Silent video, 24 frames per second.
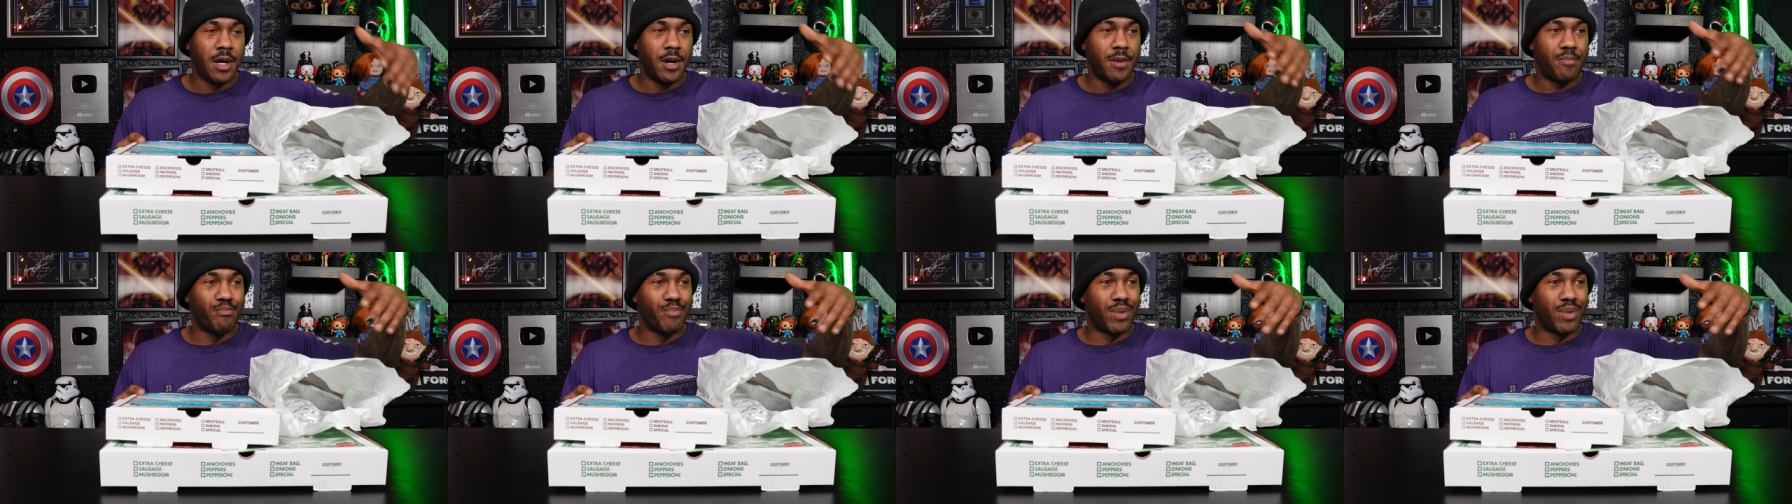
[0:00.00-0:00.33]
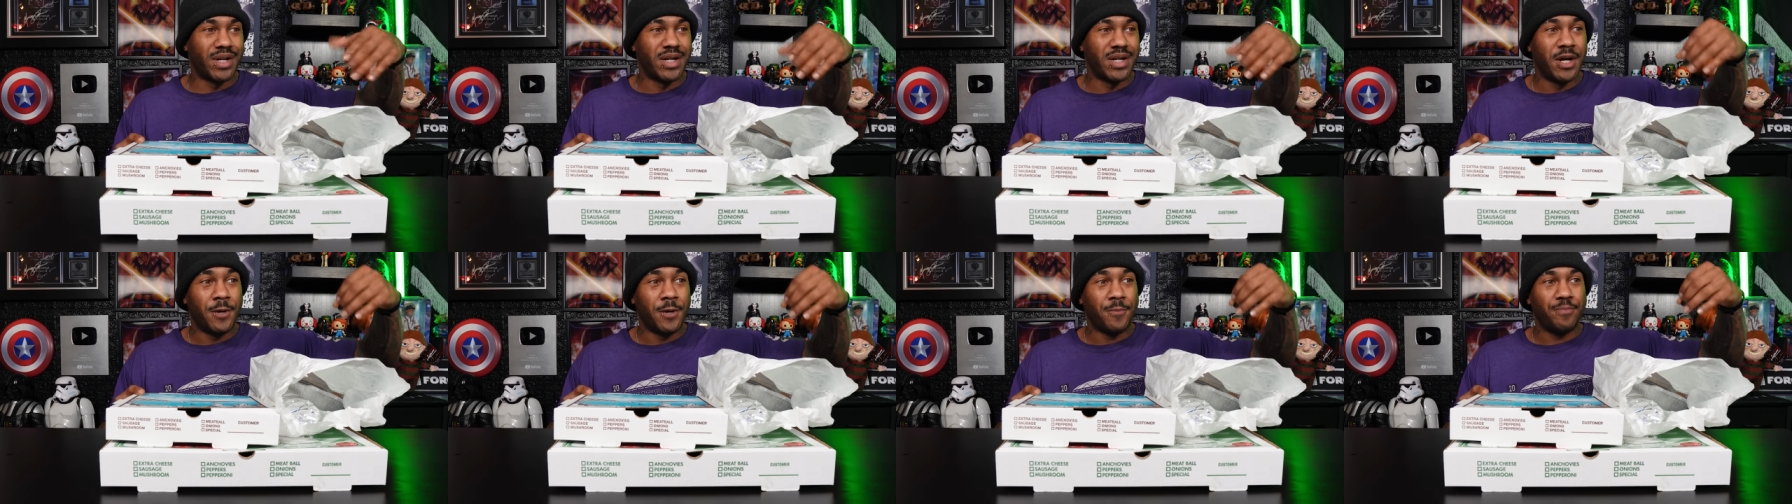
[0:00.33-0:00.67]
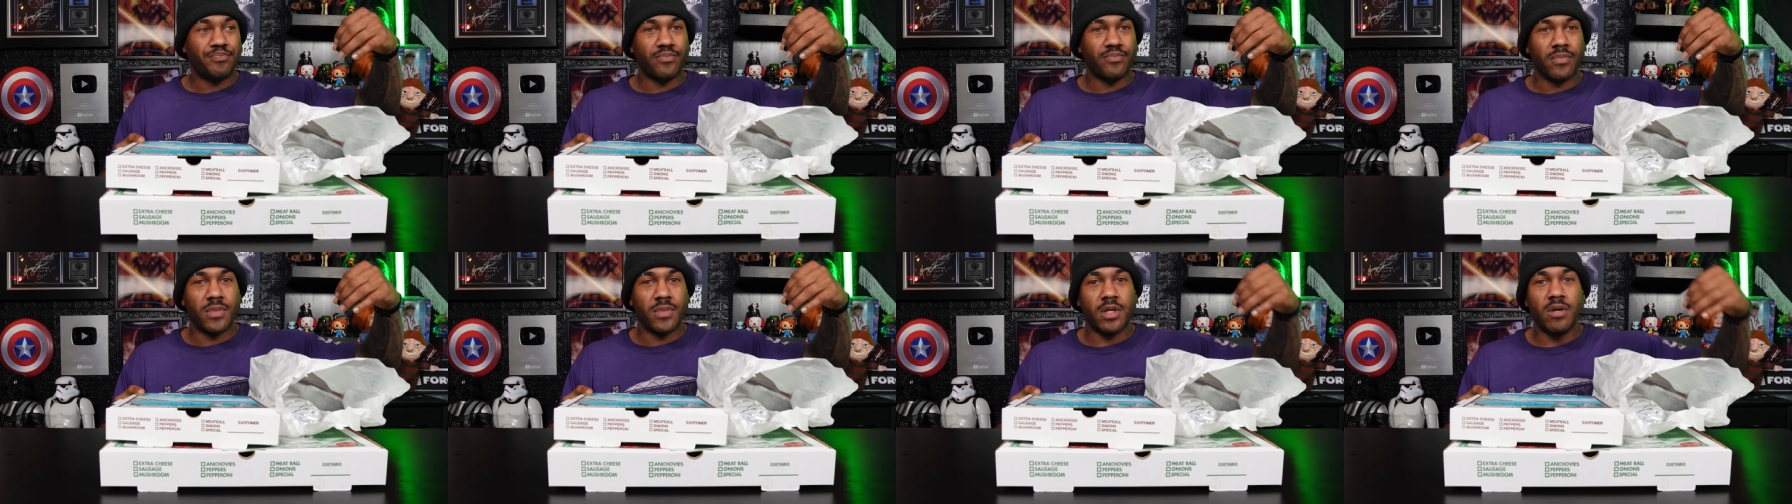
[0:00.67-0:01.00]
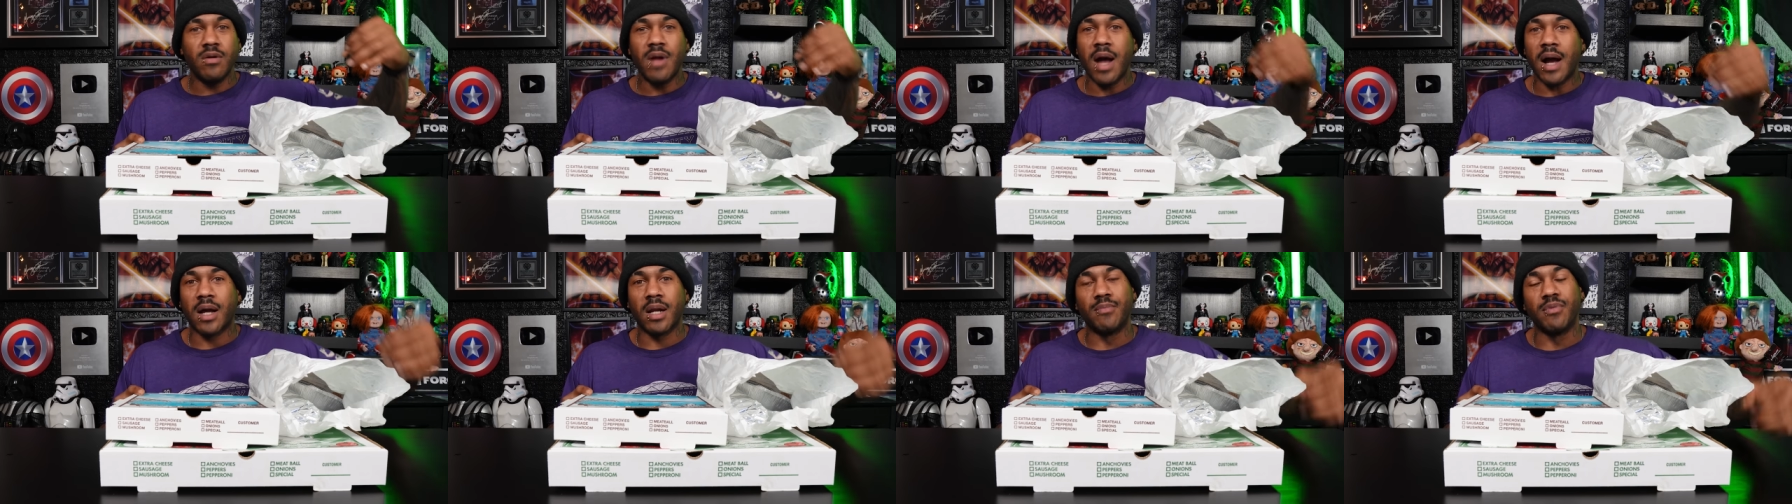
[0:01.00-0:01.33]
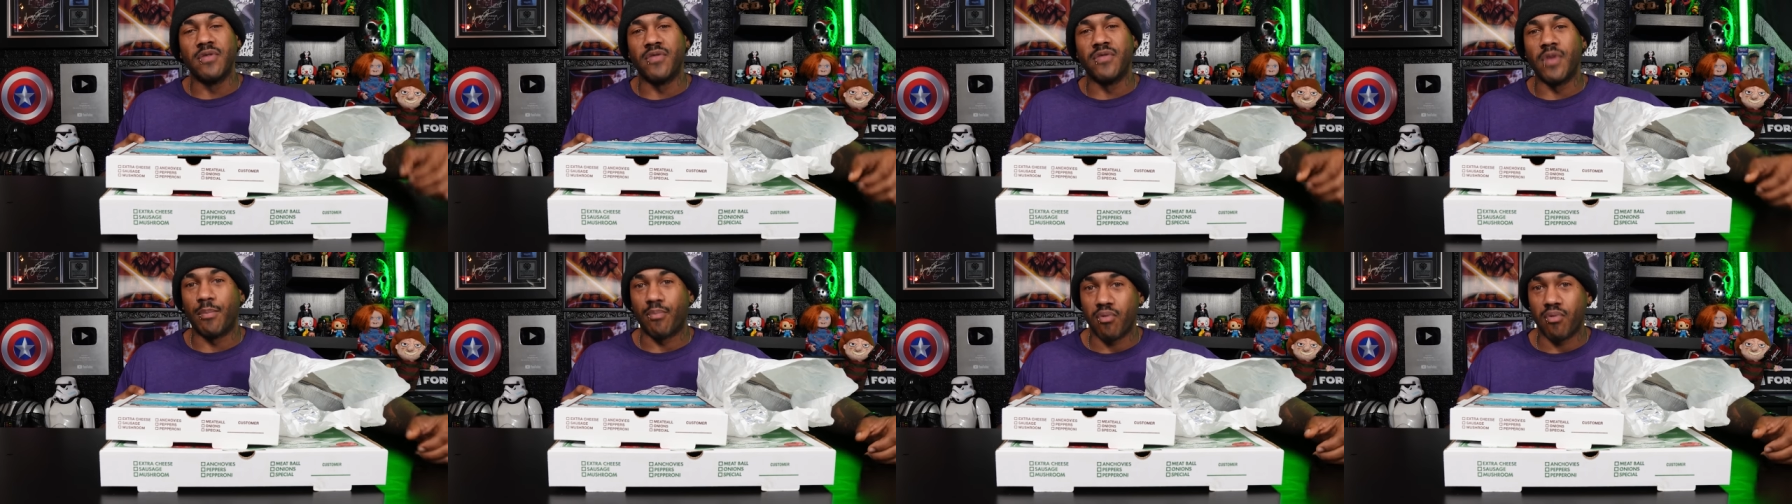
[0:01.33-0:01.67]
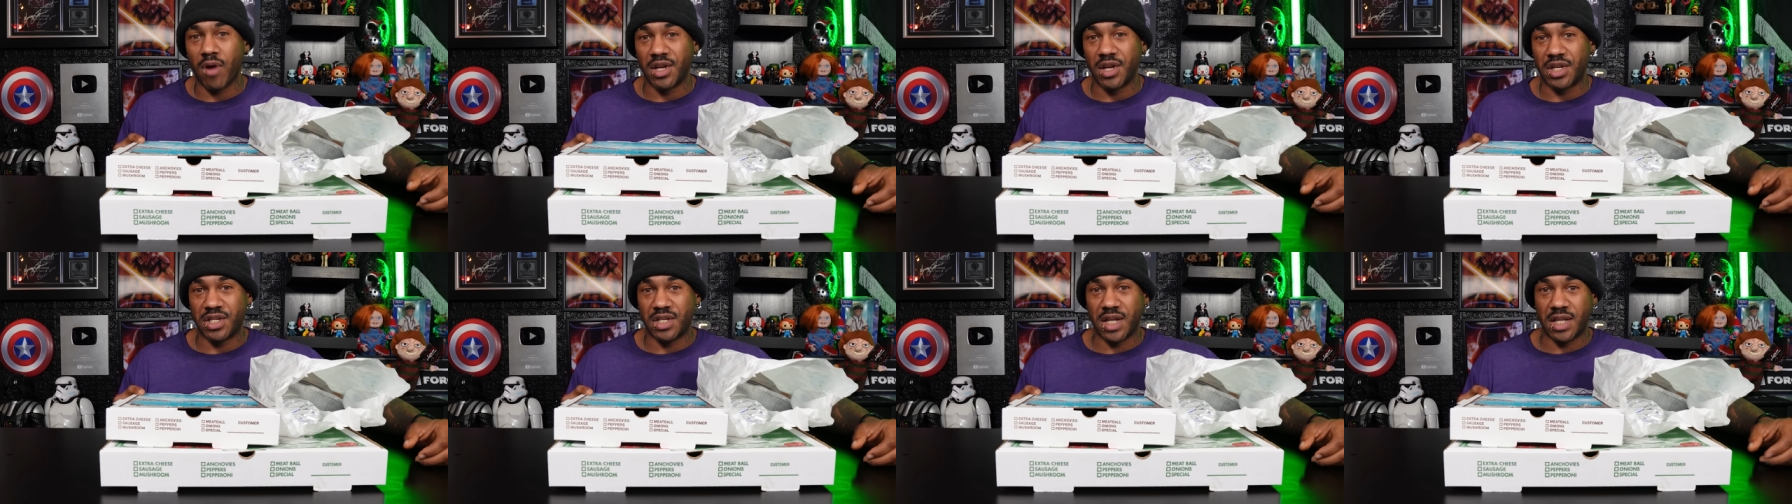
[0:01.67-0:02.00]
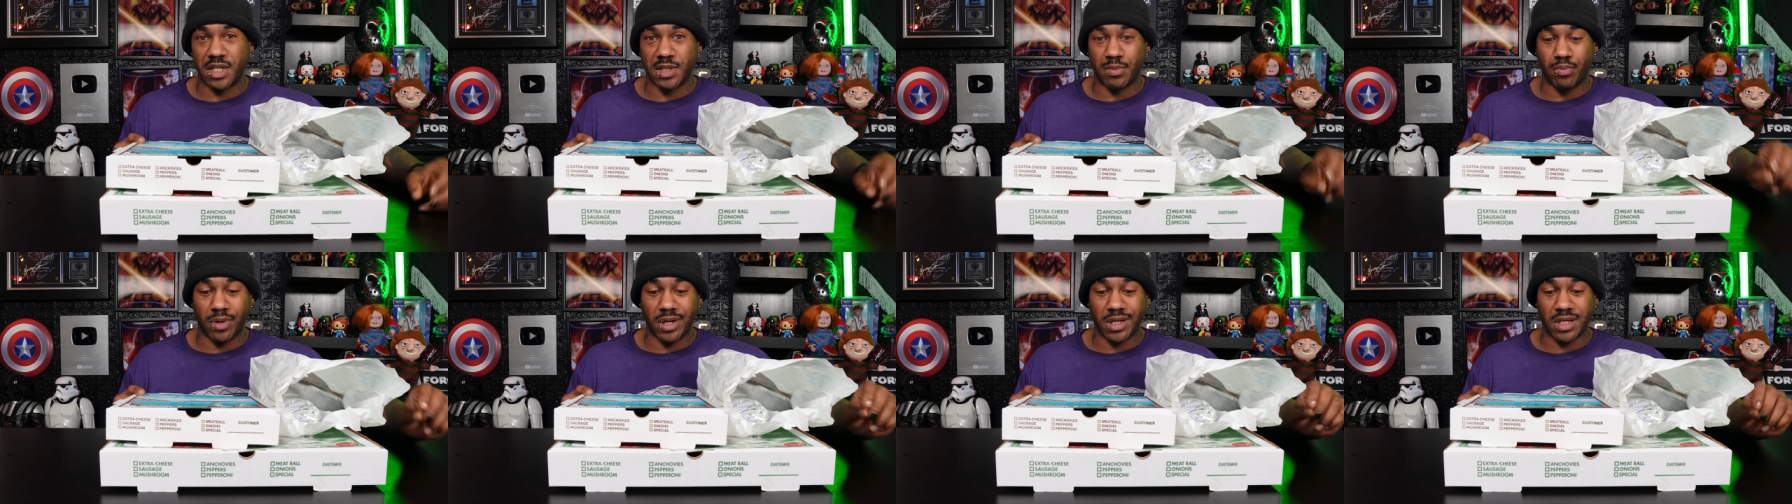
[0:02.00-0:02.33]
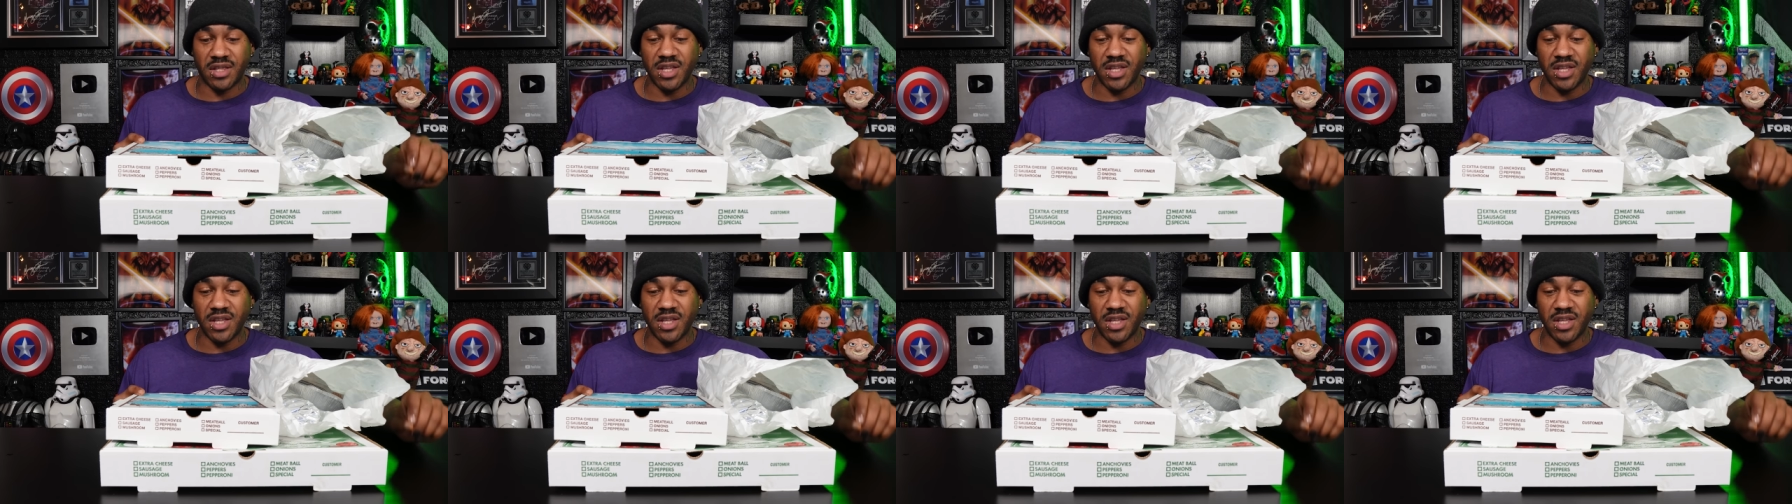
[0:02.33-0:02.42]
But you're not going to believe the prices at this place.